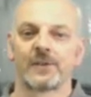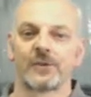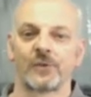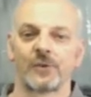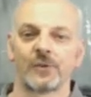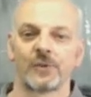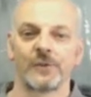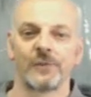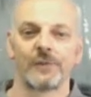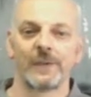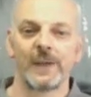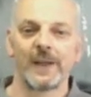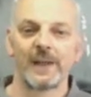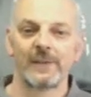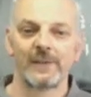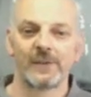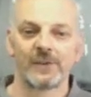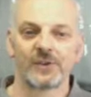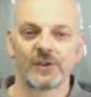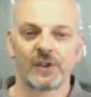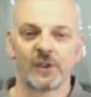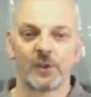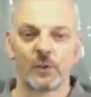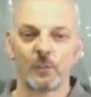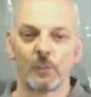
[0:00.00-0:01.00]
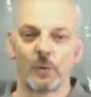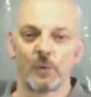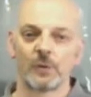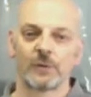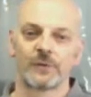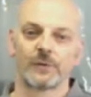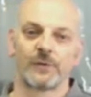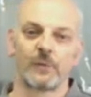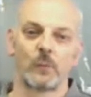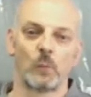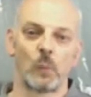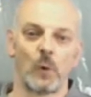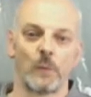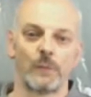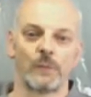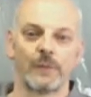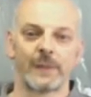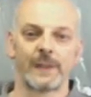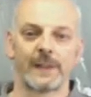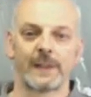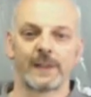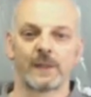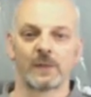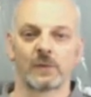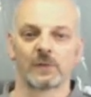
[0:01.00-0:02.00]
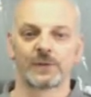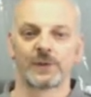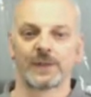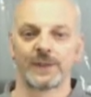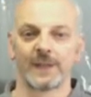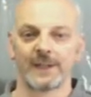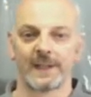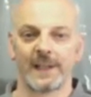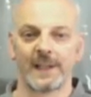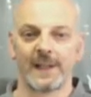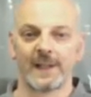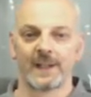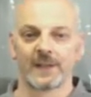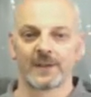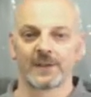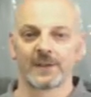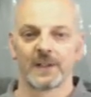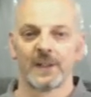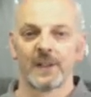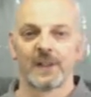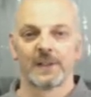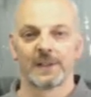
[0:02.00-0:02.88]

doesn't vary too much from one vehicle to the next,